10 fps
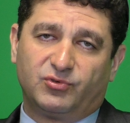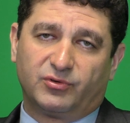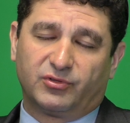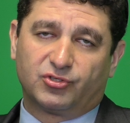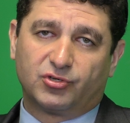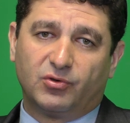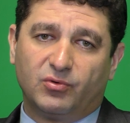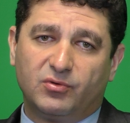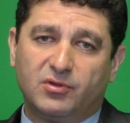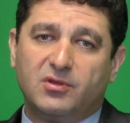during the
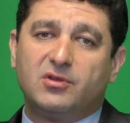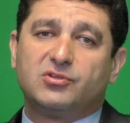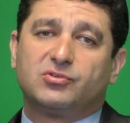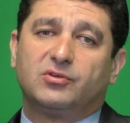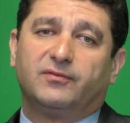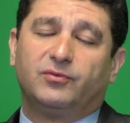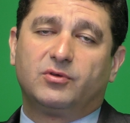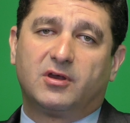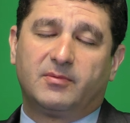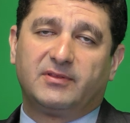show. So if you
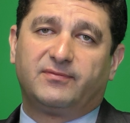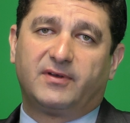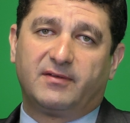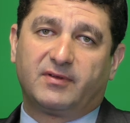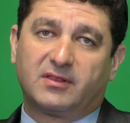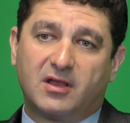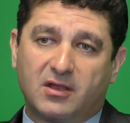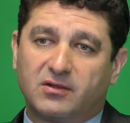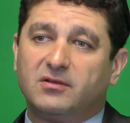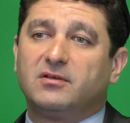come at 5
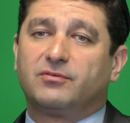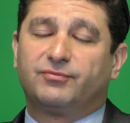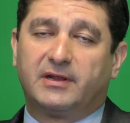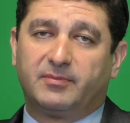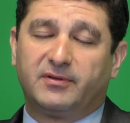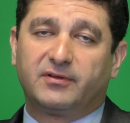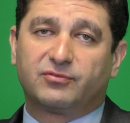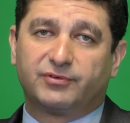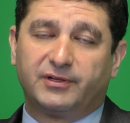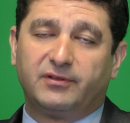o'clock, grab a
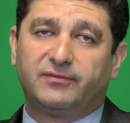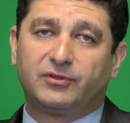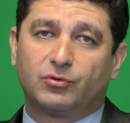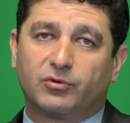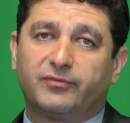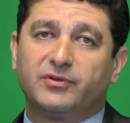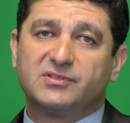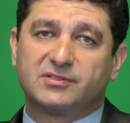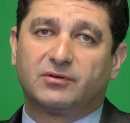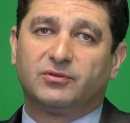accredited photographer
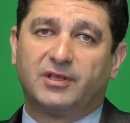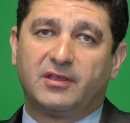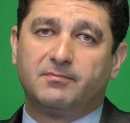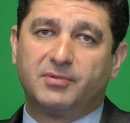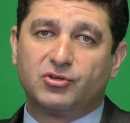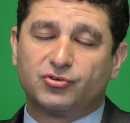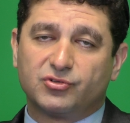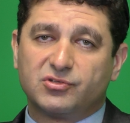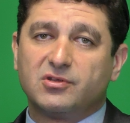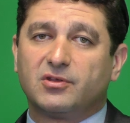and start taking
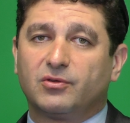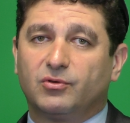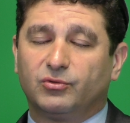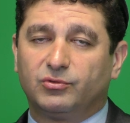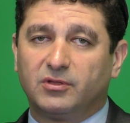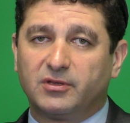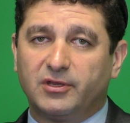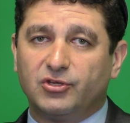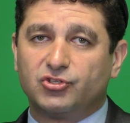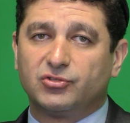pictures. Go to a
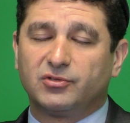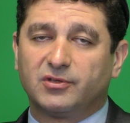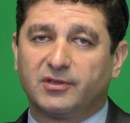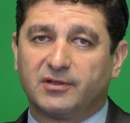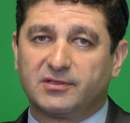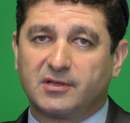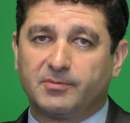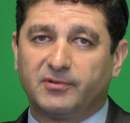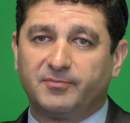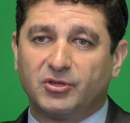location and get a
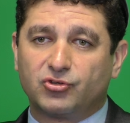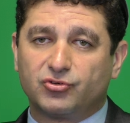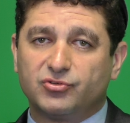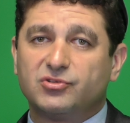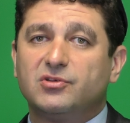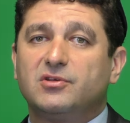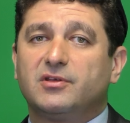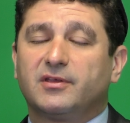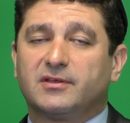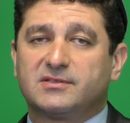couple of pictures,
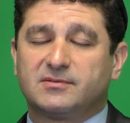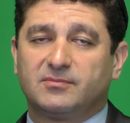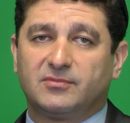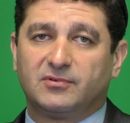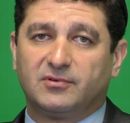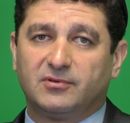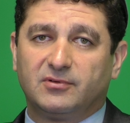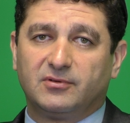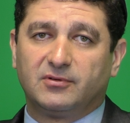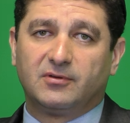get some uh,
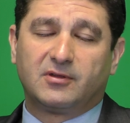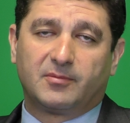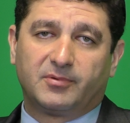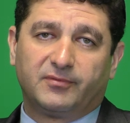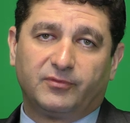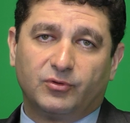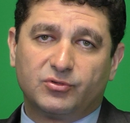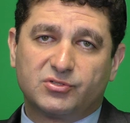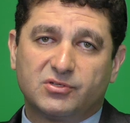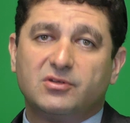a uh, couple of
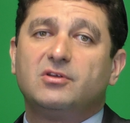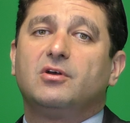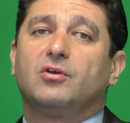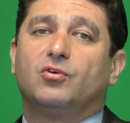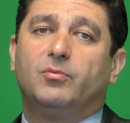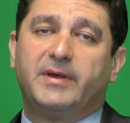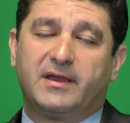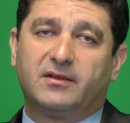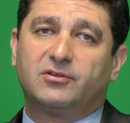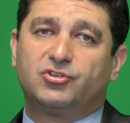looks, go
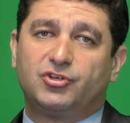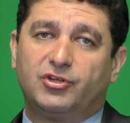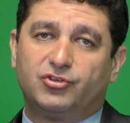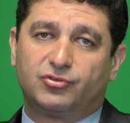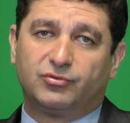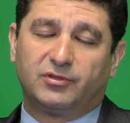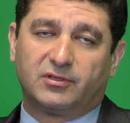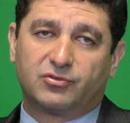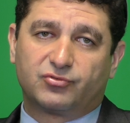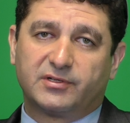back, change to
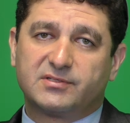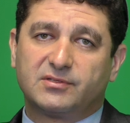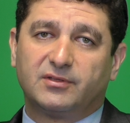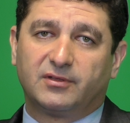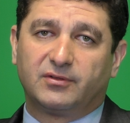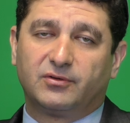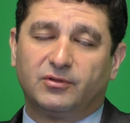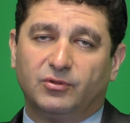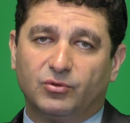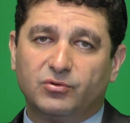another dress, another
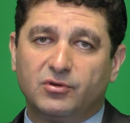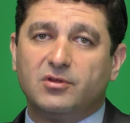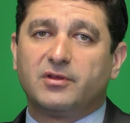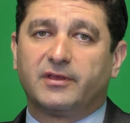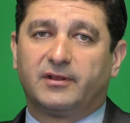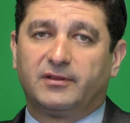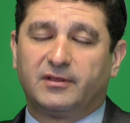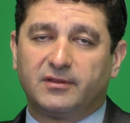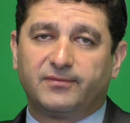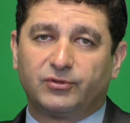look, get
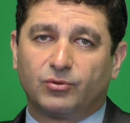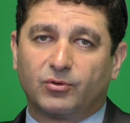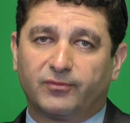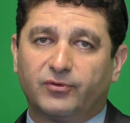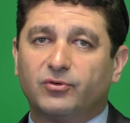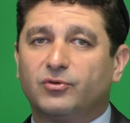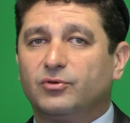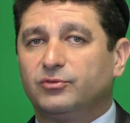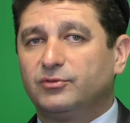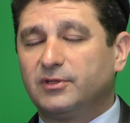another photographer,
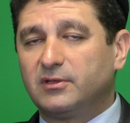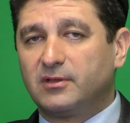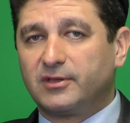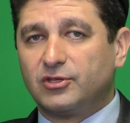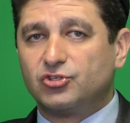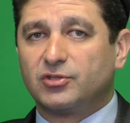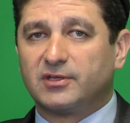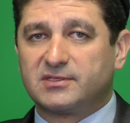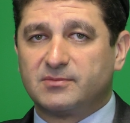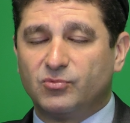go to another location,
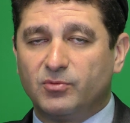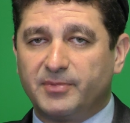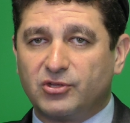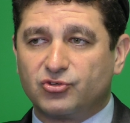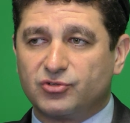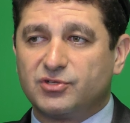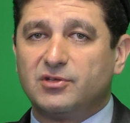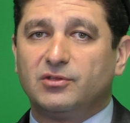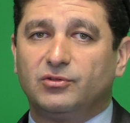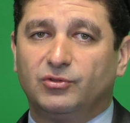get some more pictures.
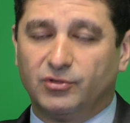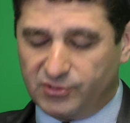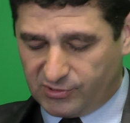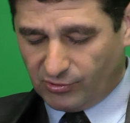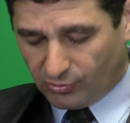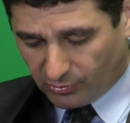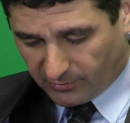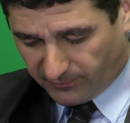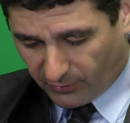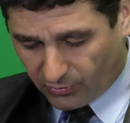Do not sit on
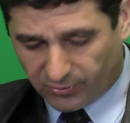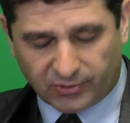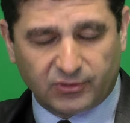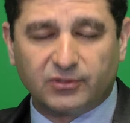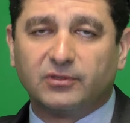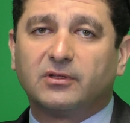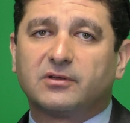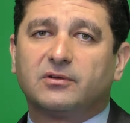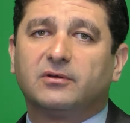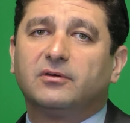your phone and uh,
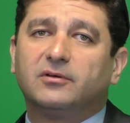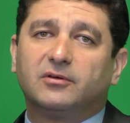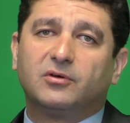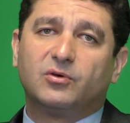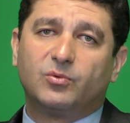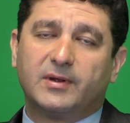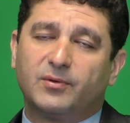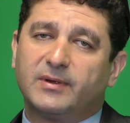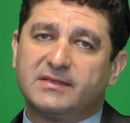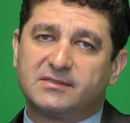like uh, uh
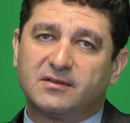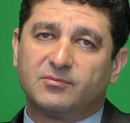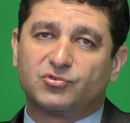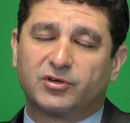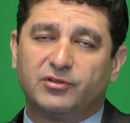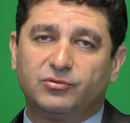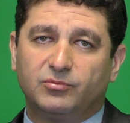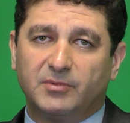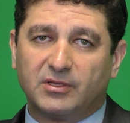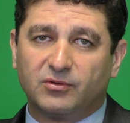waste time. Try
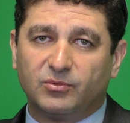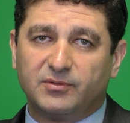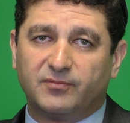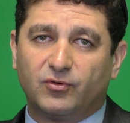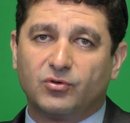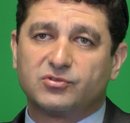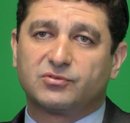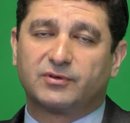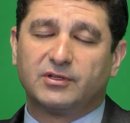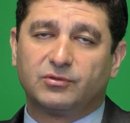to mingle with folks,
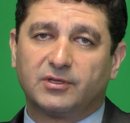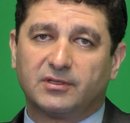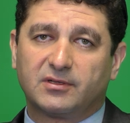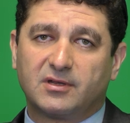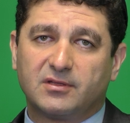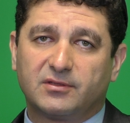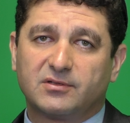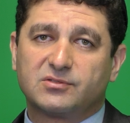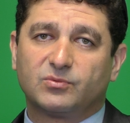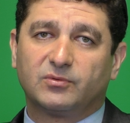try to get
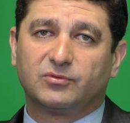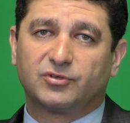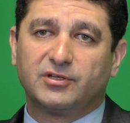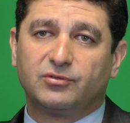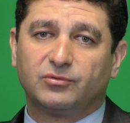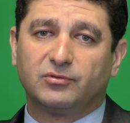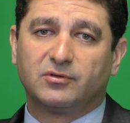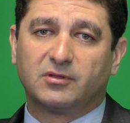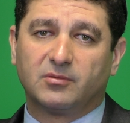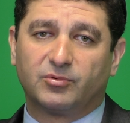contacts, try to uh,
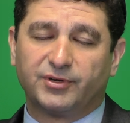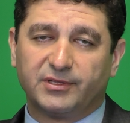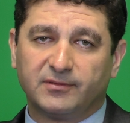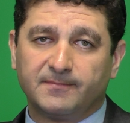collaborate.